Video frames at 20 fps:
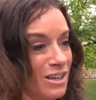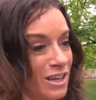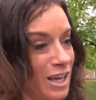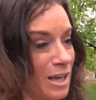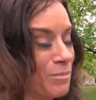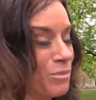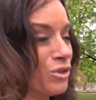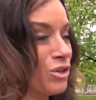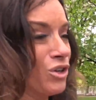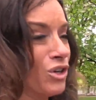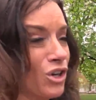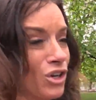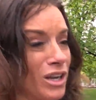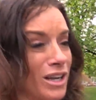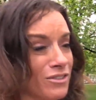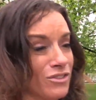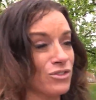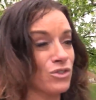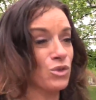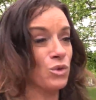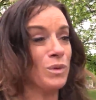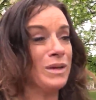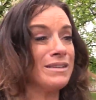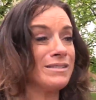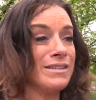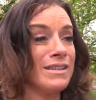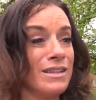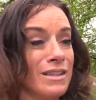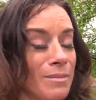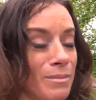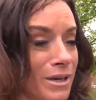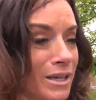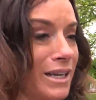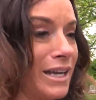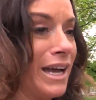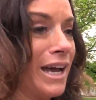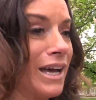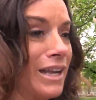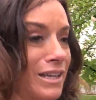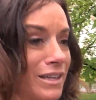I'm good at squeezing the money
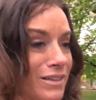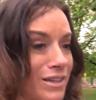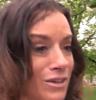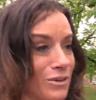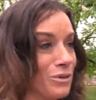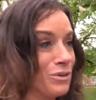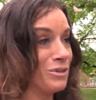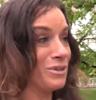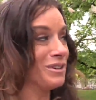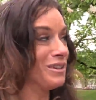out of you,